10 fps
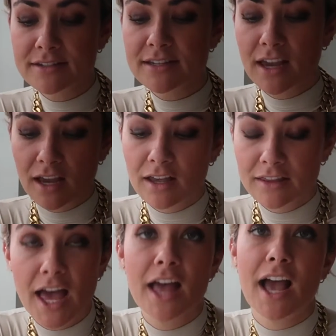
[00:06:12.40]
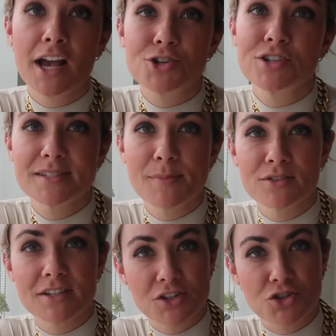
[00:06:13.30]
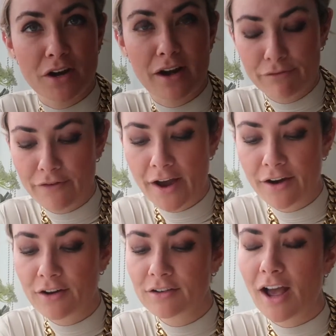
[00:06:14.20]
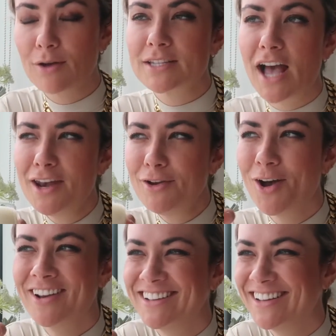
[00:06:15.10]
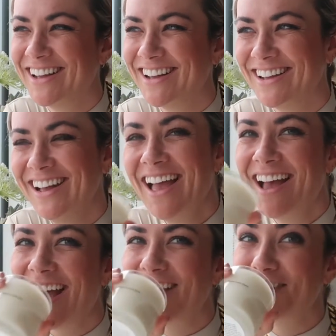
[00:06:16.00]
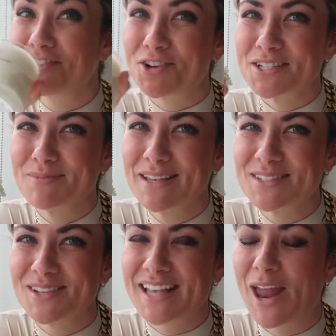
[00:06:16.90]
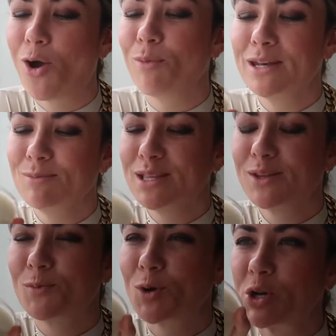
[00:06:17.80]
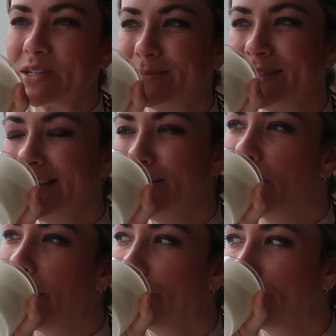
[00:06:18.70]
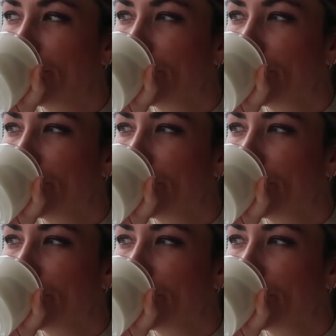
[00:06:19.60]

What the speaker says: is like, that actually smells like a straight up fire. I was kind of, I love Christmas, so I was kind of hoping it'd be a little more Christmassy, but